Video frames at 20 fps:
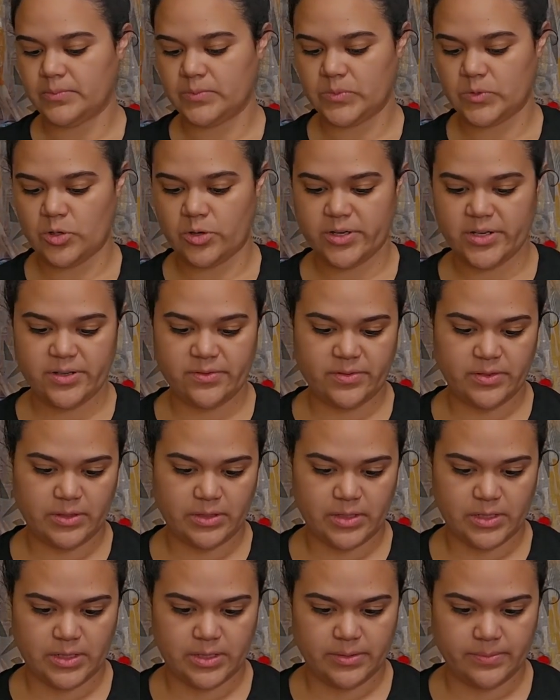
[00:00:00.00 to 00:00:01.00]
Or even
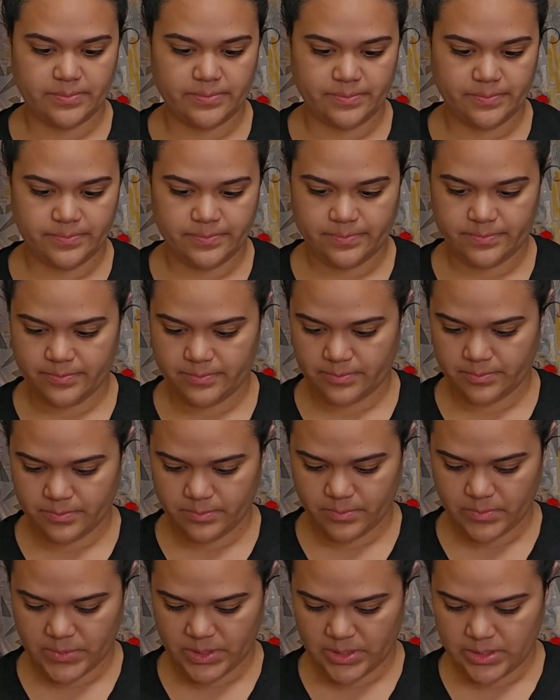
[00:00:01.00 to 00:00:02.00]

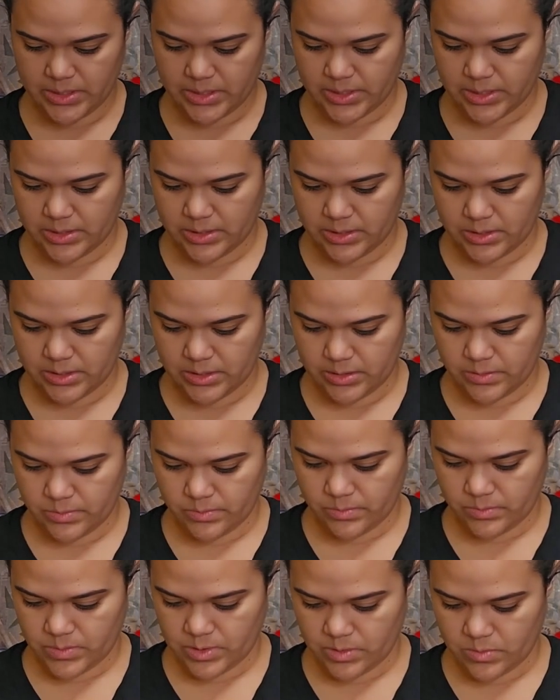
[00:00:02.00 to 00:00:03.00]
let's see,
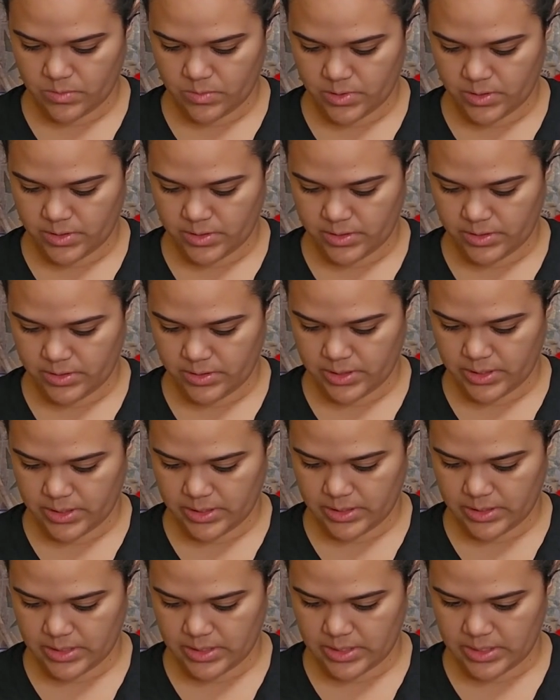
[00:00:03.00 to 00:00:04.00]
the one that
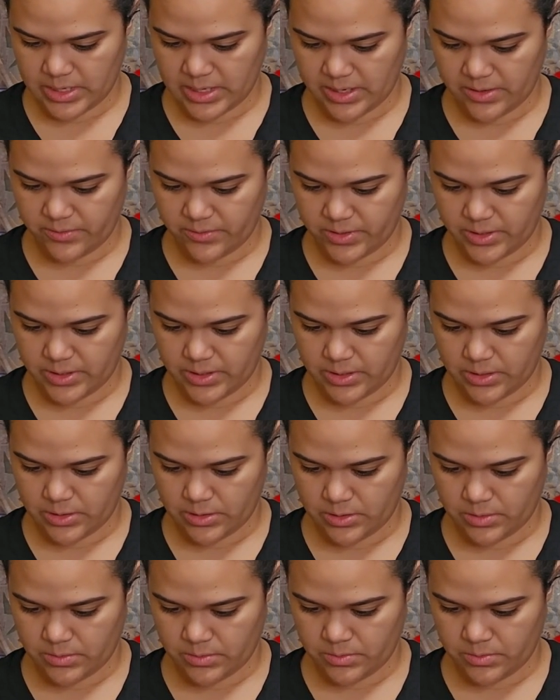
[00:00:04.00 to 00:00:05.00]
they gave here.